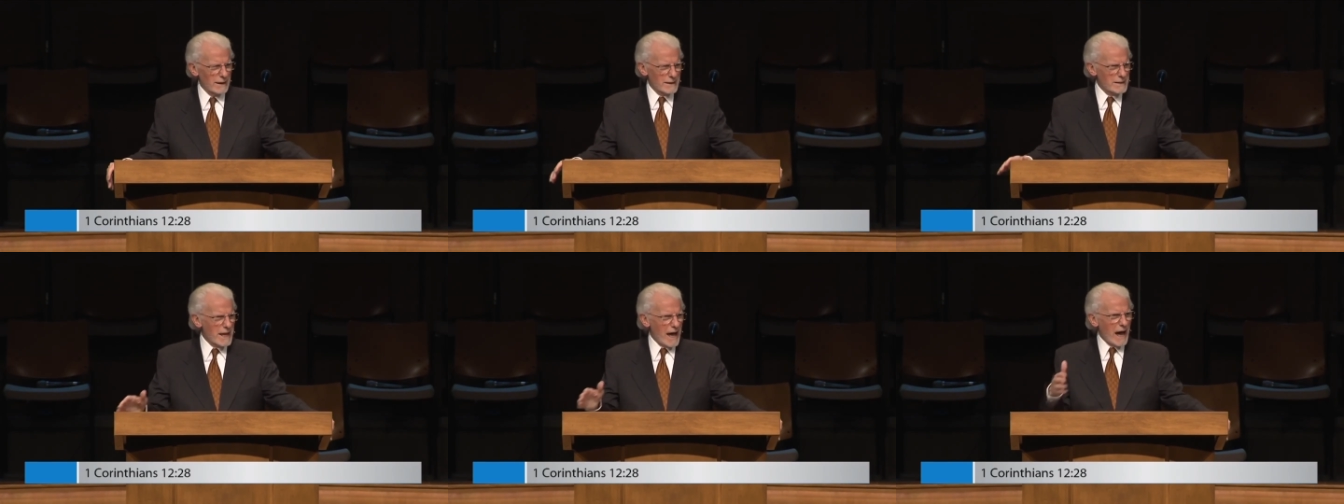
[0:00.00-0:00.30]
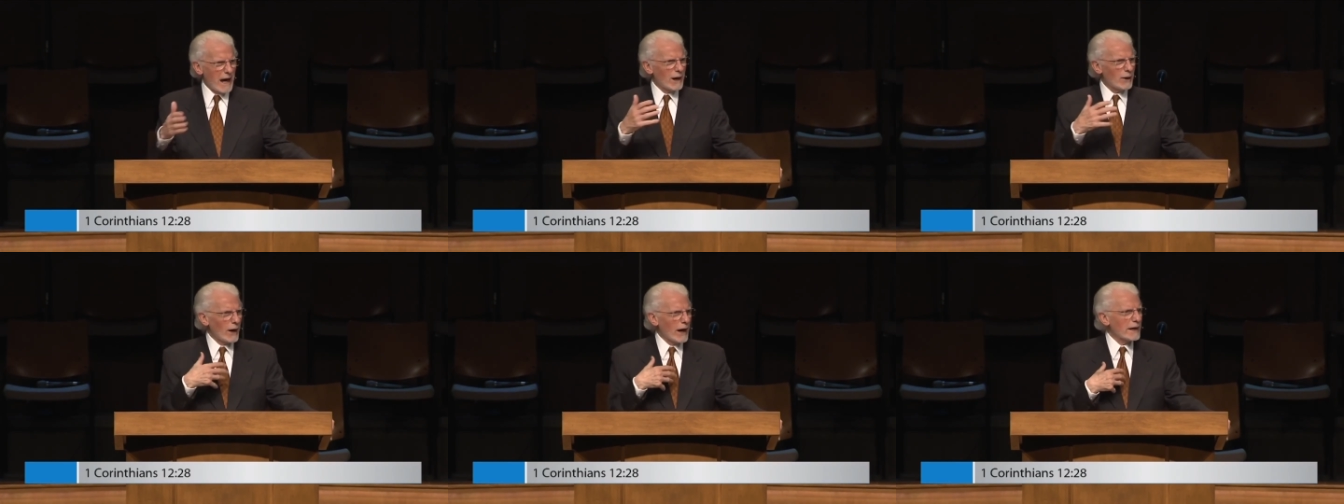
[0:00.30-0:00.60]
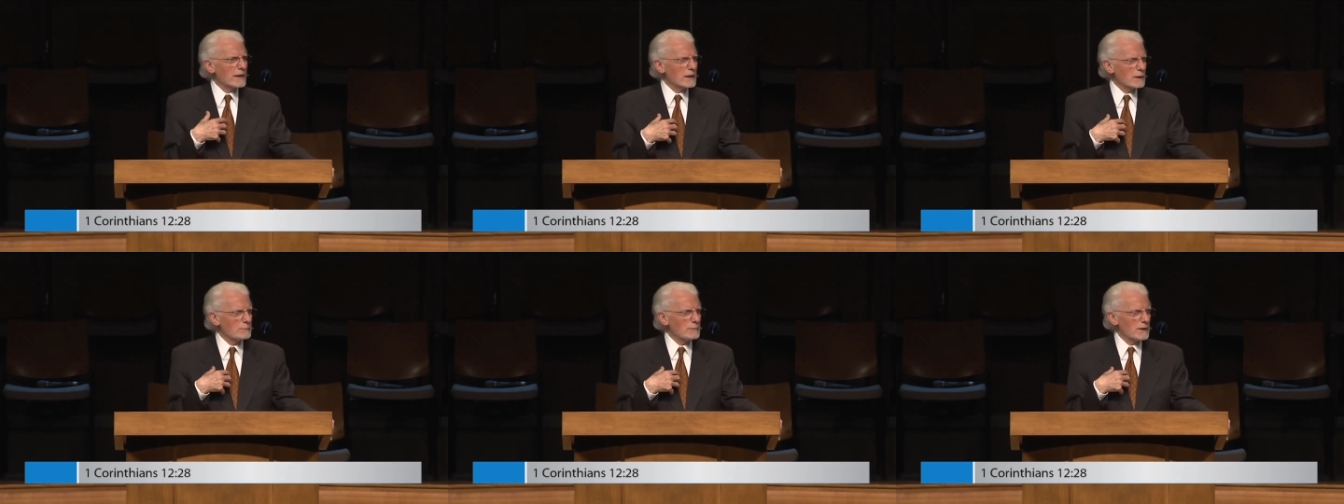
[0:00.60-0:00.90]
Now
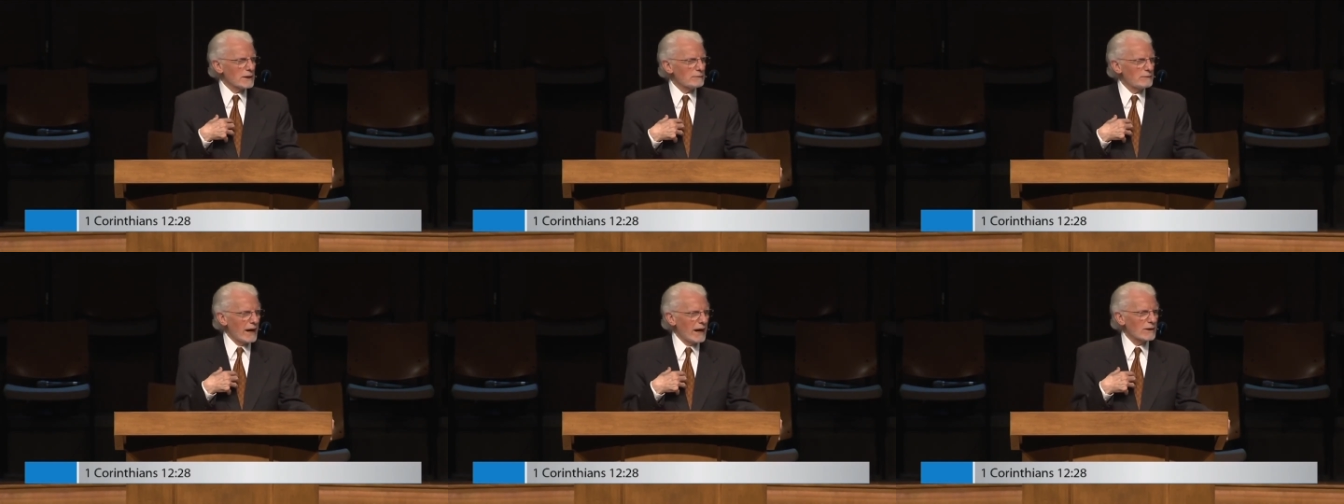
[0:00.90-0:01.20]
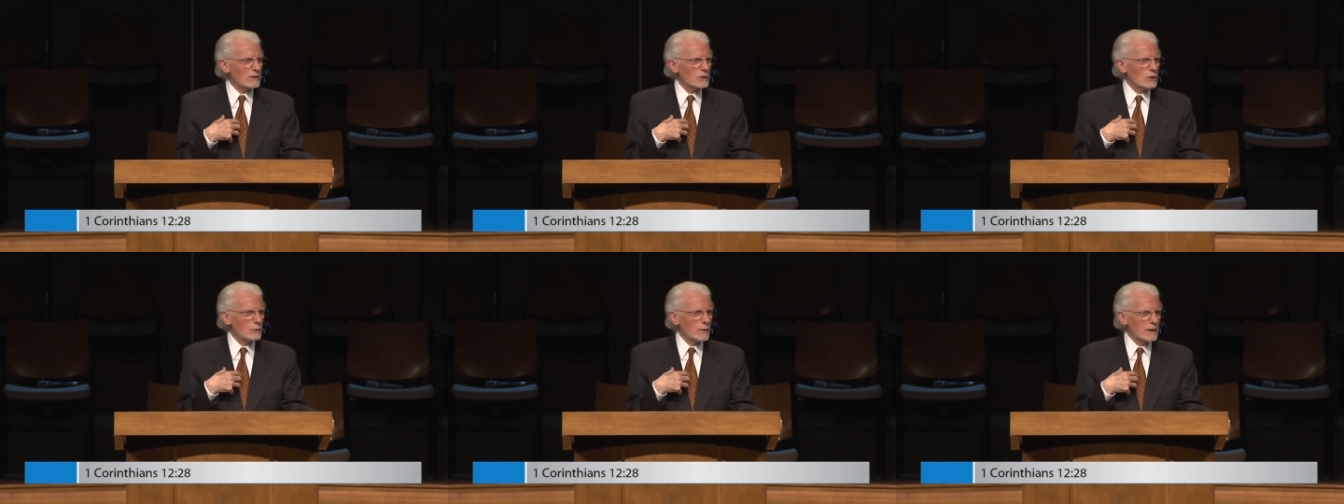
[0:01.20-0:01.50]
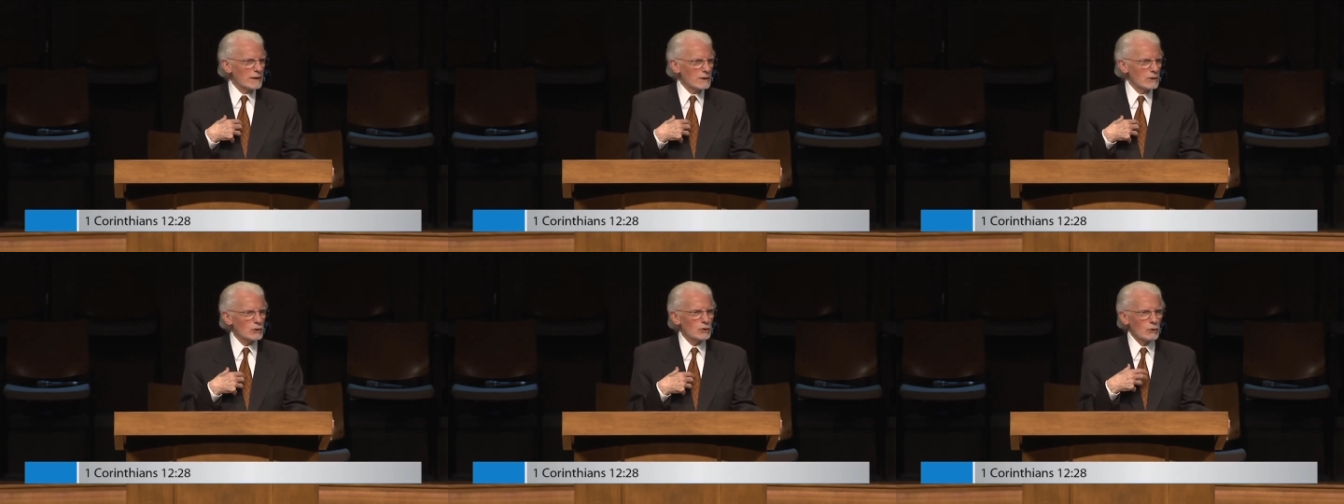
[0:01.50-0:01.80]
I can be
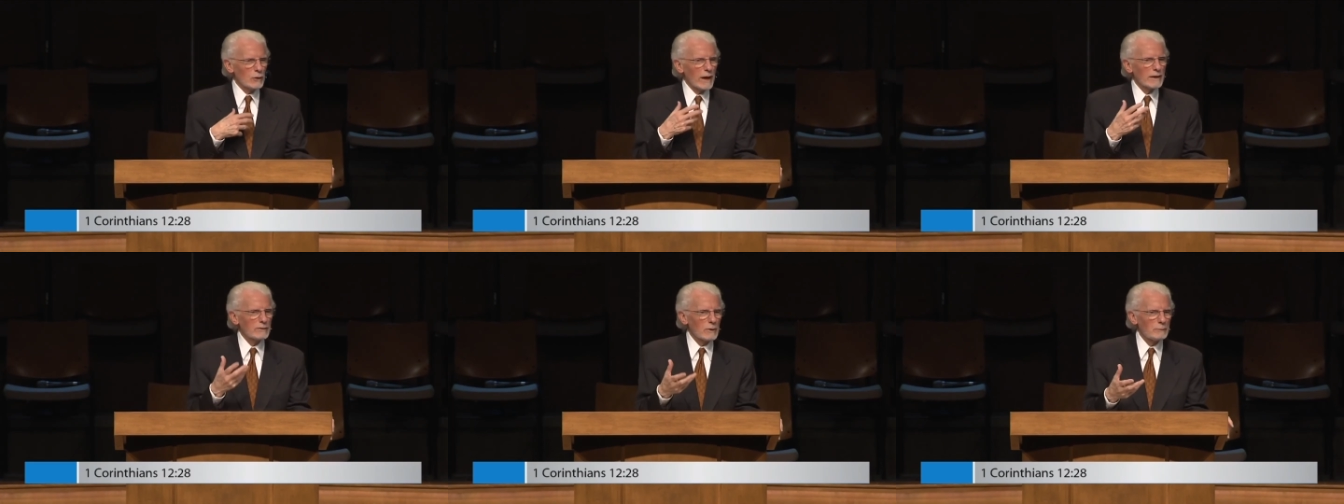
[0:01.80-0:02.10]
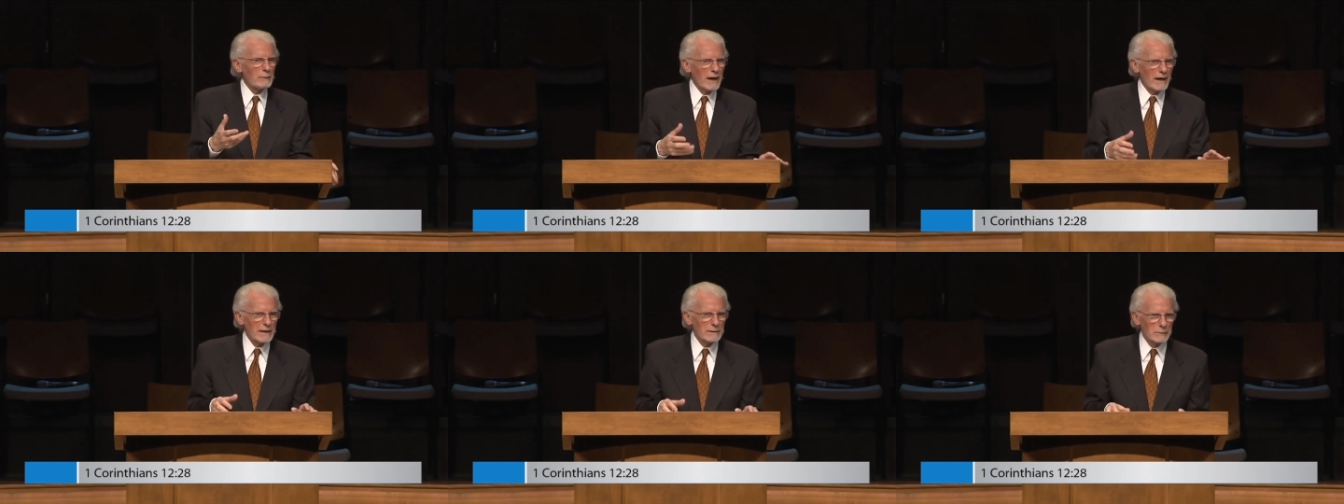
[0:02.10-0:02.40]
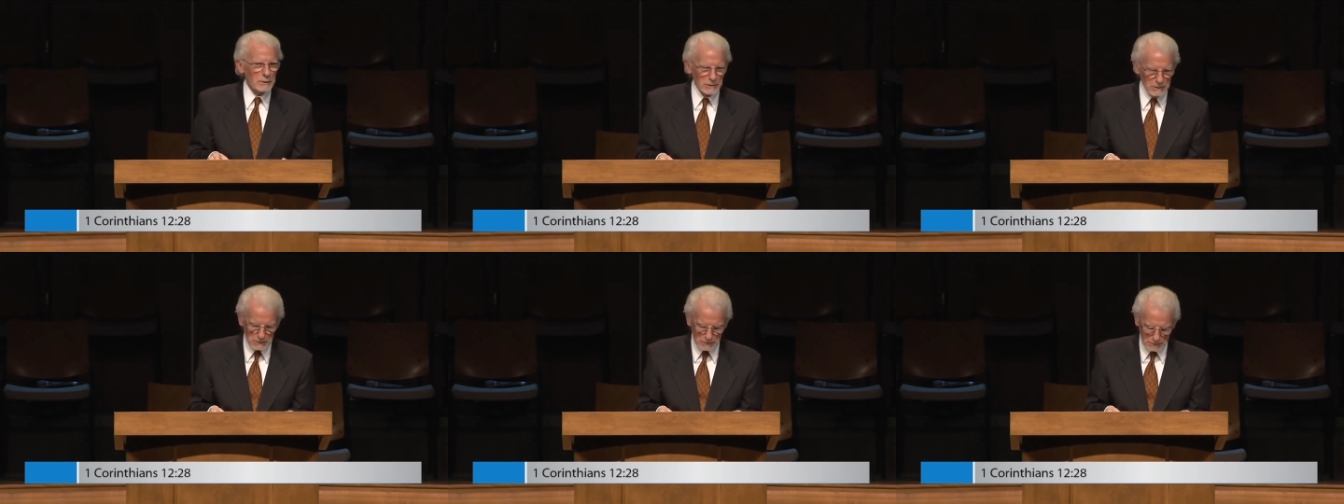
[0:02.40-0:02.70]
evaluated. You have a
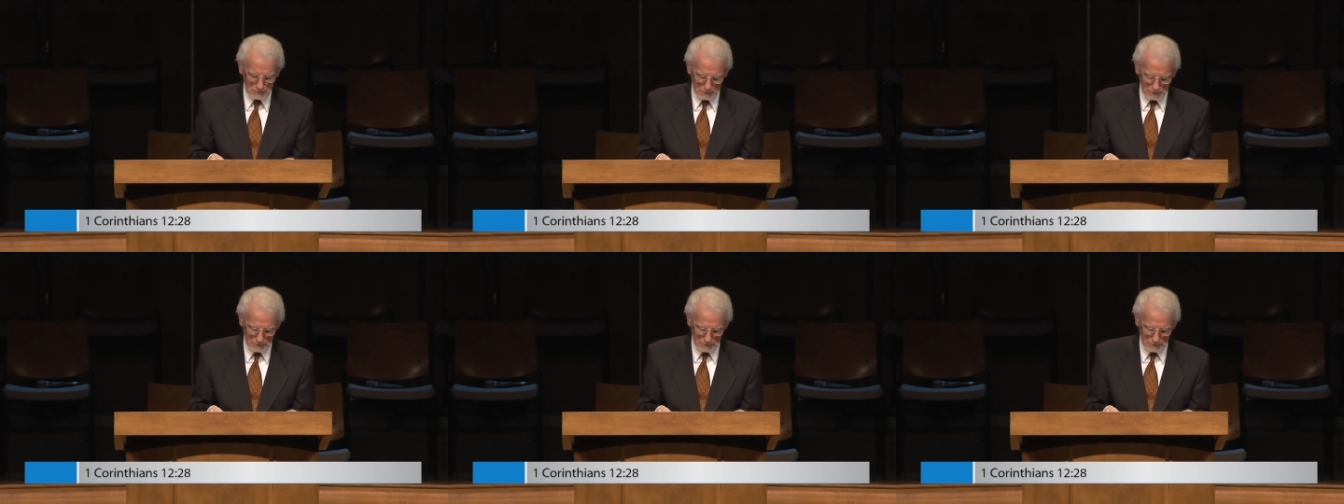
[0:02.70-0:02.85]
Bible.